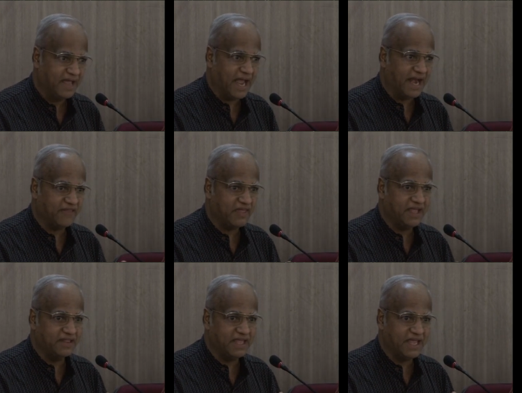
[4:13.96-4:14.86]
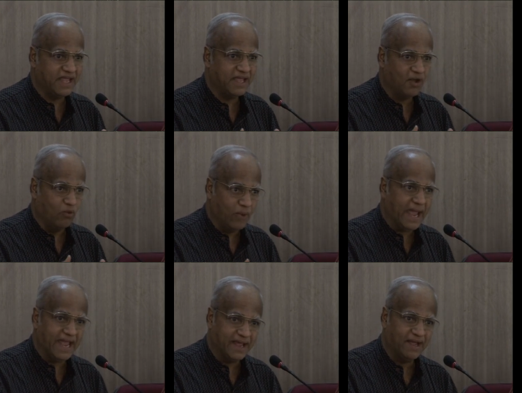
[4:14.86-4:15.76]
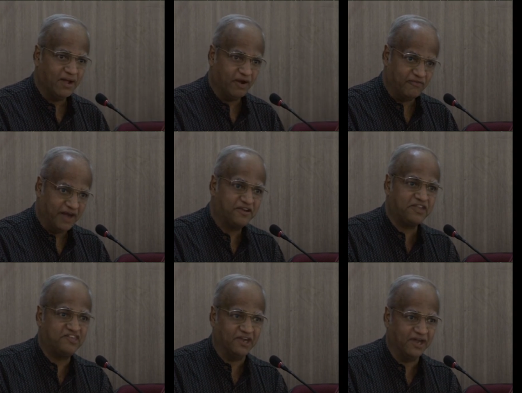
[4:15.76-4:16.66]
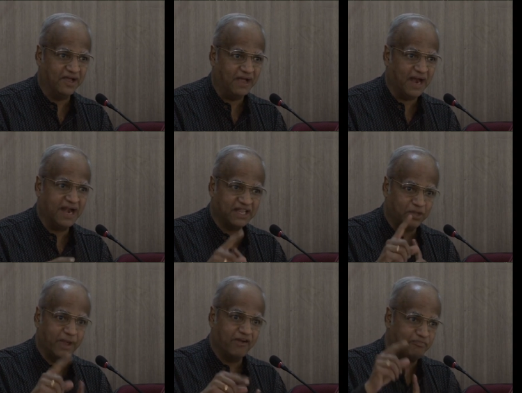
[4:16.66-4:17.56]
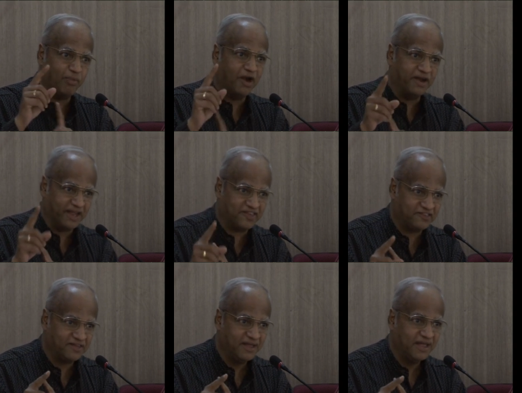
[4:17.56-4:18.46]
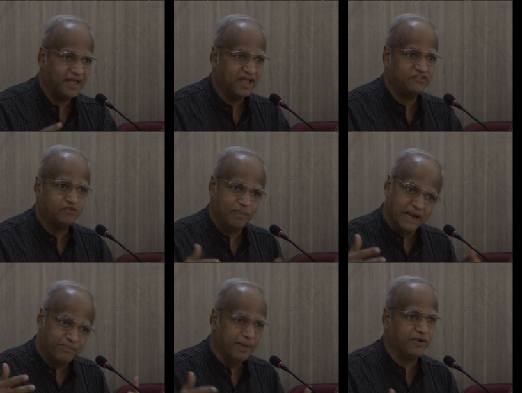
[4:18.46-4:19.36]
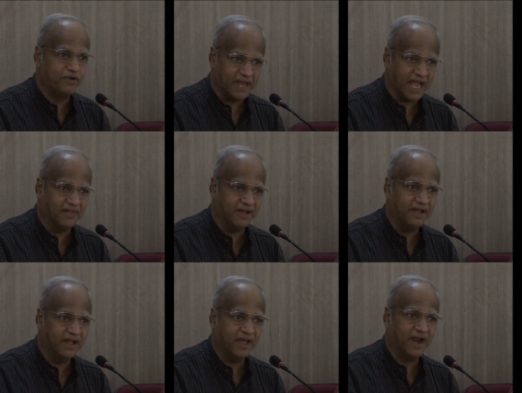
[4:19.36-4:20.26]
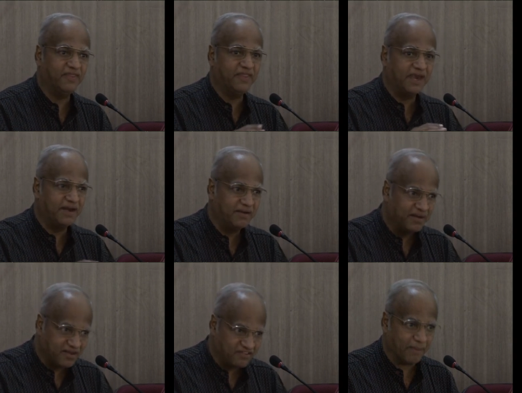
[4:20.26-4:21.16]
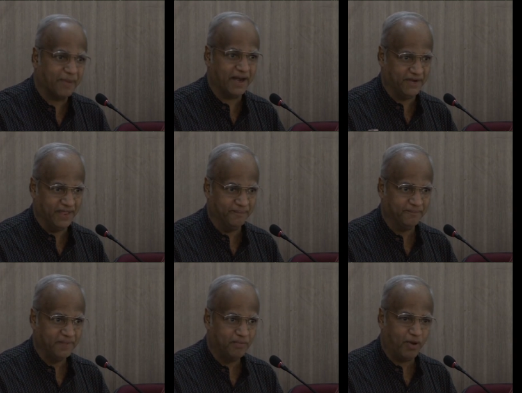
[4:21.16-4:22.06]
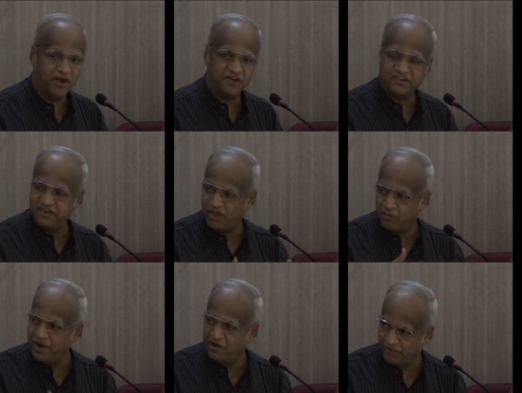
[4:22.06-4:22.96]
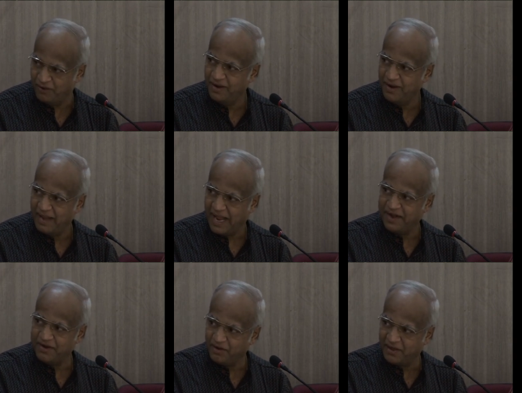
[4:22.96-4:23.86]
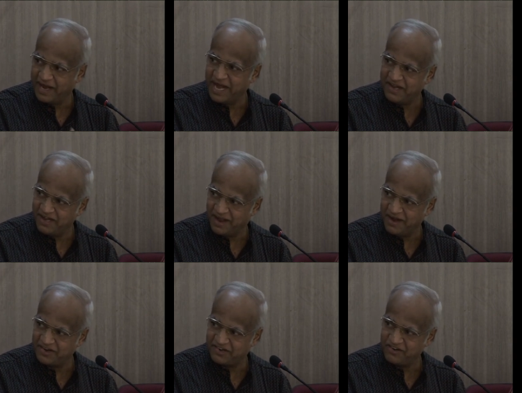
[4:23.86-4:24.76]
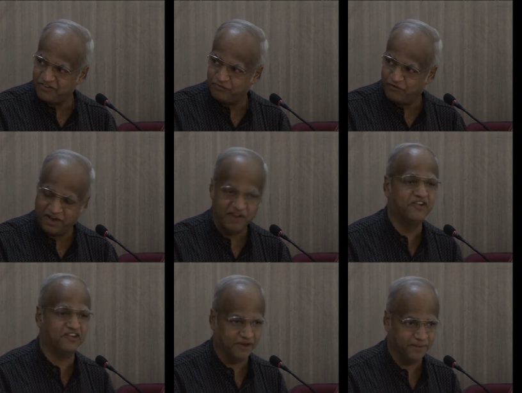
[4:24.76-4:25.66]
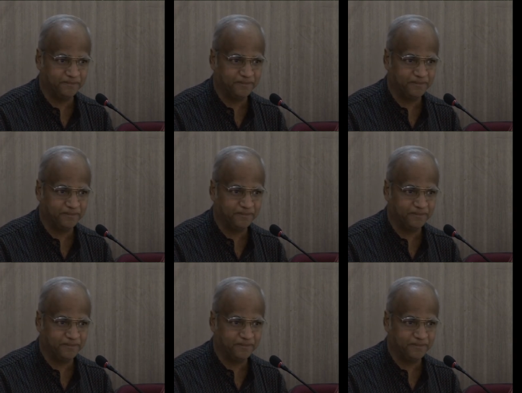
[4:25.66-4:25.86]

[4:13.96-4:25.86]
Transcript: And I think the way of literature, unlike the way of politics, is to bring people together rather than separate them. Politicians are wonderful at you know, creating conditions for division.